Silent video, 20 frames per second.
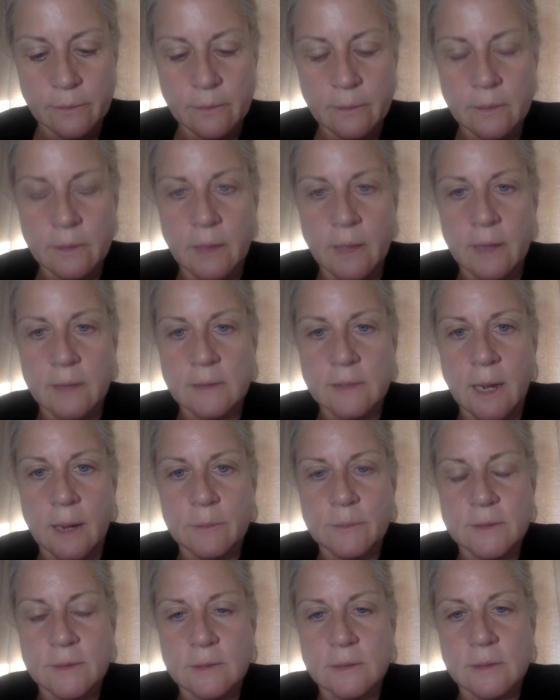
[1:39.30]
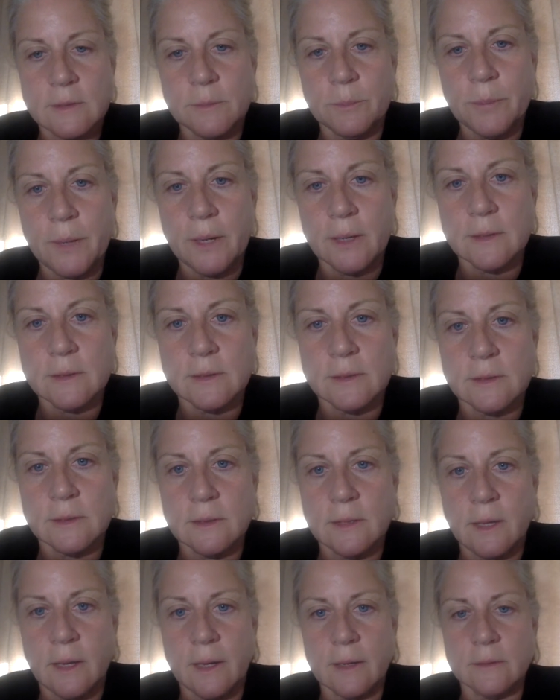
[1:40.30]
a lot of times it's
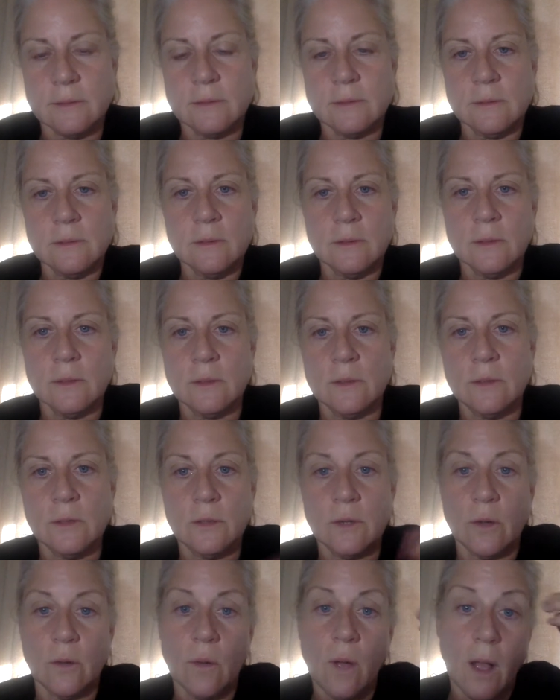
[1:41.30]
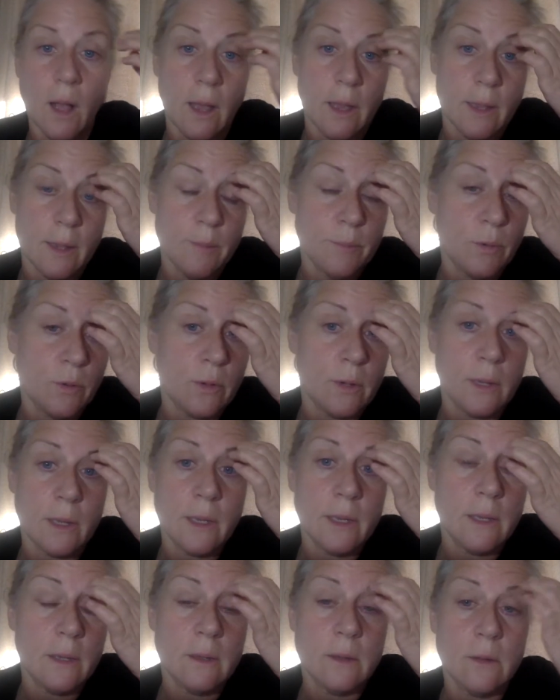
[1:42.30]
depicted as, high up on a
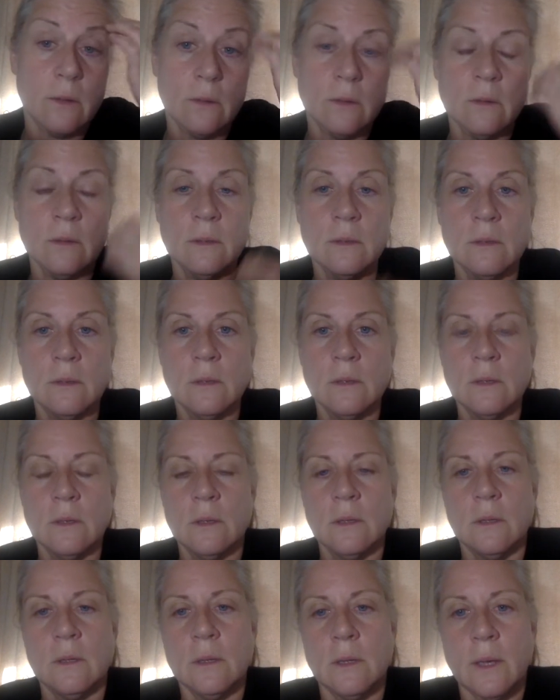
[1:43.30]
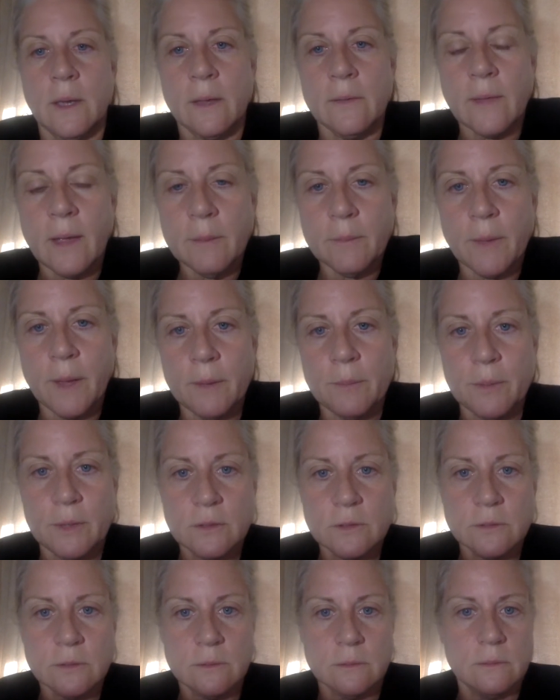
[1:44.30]
hill. And that may
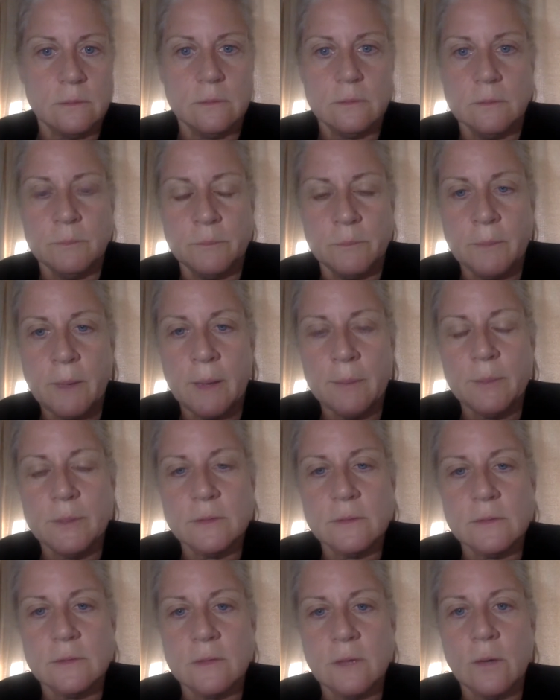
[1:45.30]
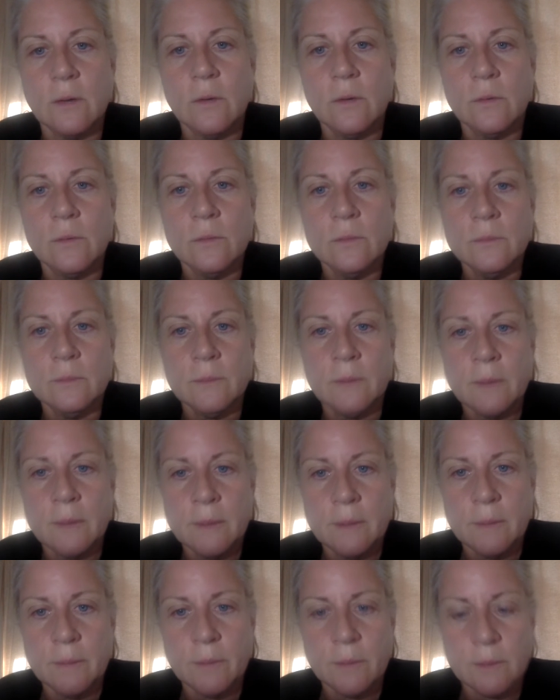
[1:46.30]
be so,
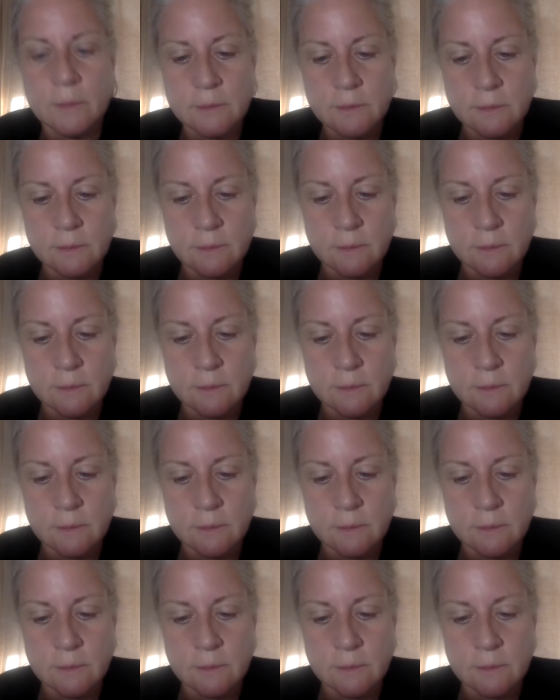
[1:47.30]
but